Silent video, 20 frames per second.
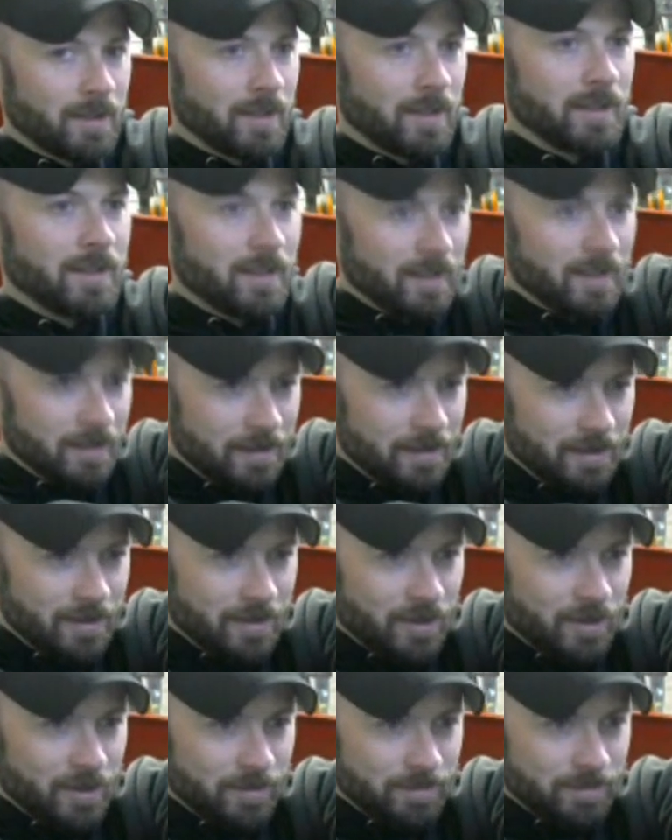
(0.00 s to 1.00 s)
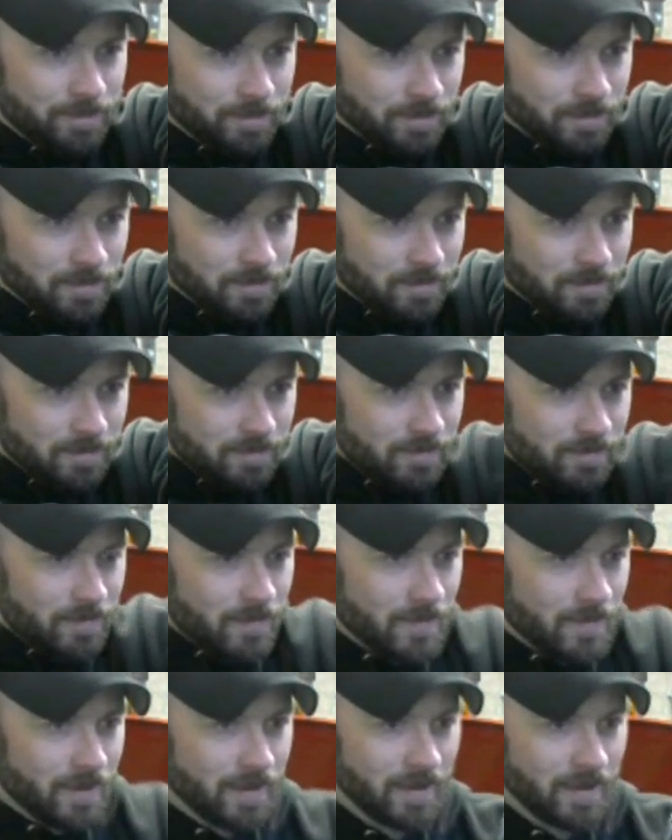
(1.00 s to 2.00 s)
It is
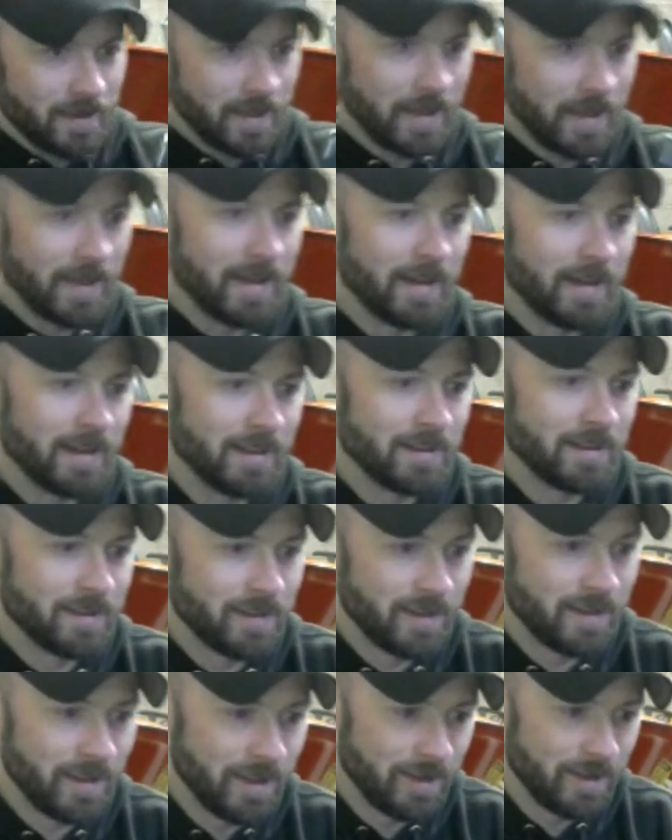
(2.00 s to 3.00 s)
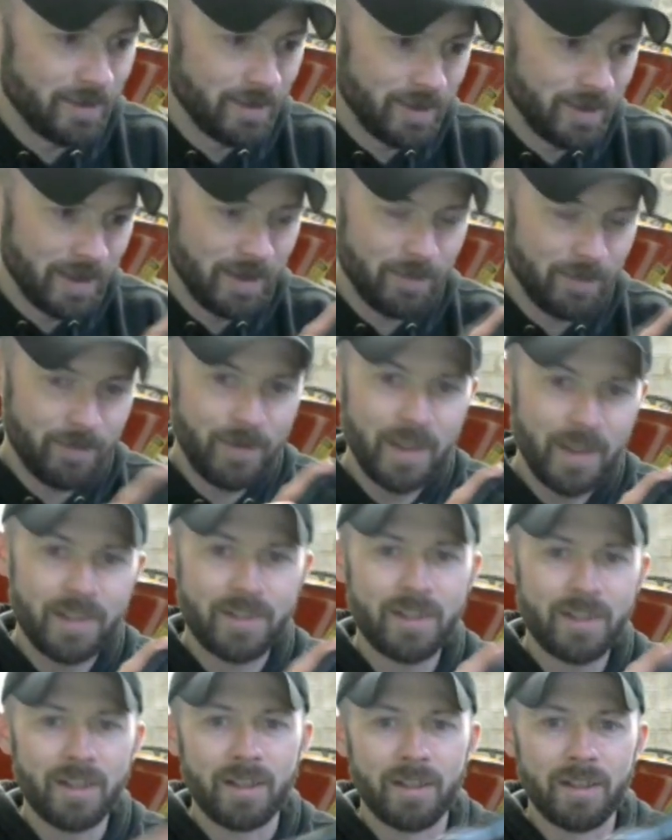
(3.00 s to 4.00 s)
it
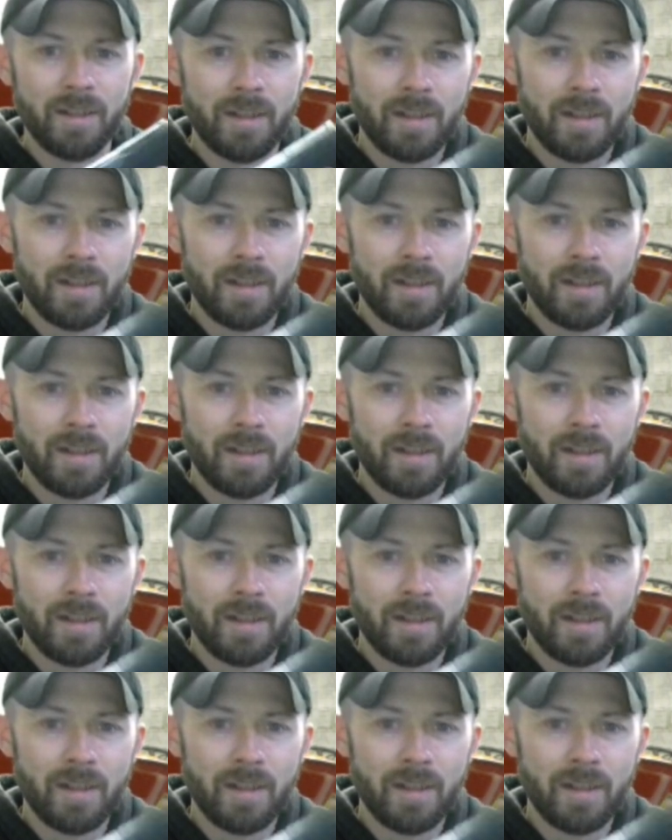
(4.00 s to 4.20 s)
fits good.